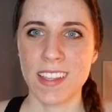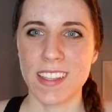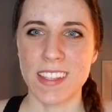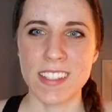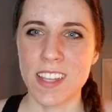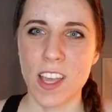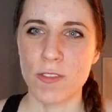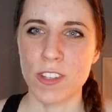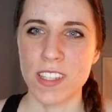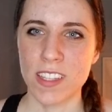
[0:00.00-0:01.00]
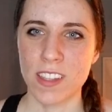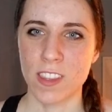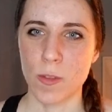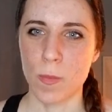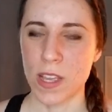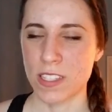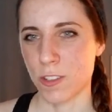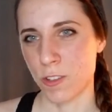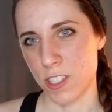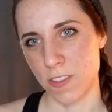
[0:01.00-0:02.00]
it's not really the best
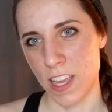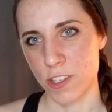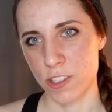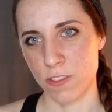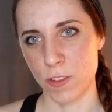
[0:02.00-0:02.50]
course of action